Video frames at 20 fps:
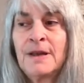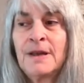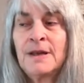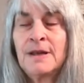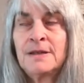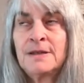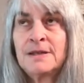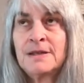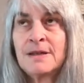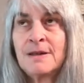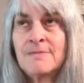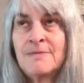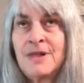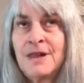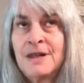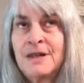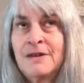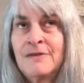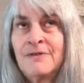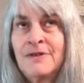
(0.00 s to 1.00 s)
is
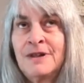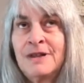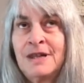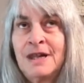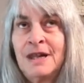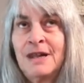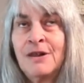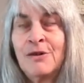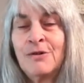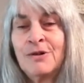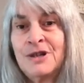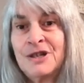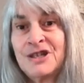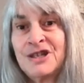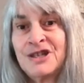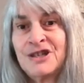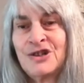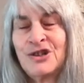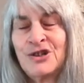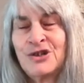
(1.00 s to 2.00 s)
something of a decrease
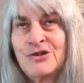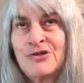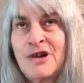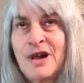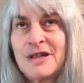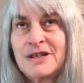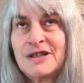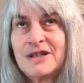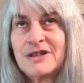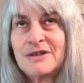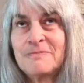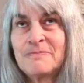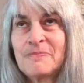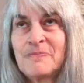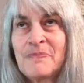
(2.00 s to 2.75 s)
in stress.